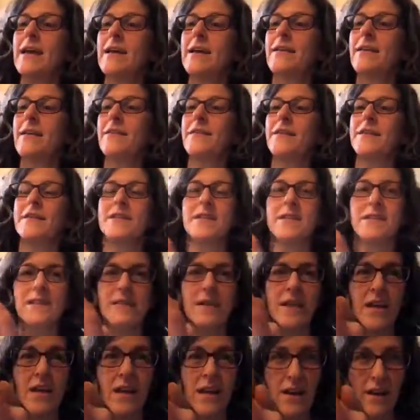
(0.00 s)
that this is
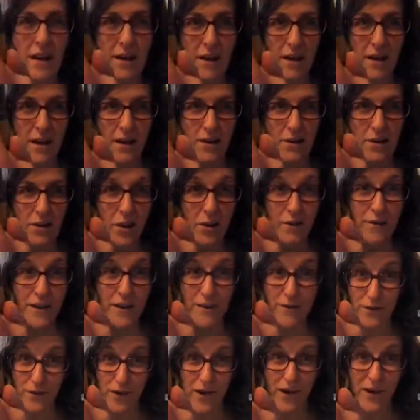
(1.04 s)
sulfate
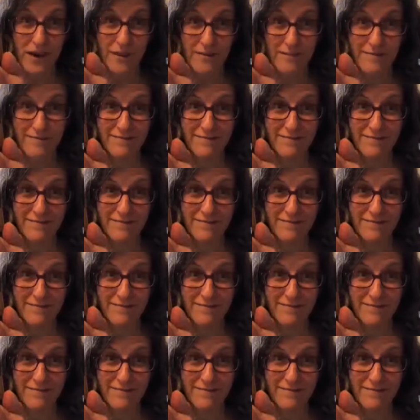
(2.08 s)
free,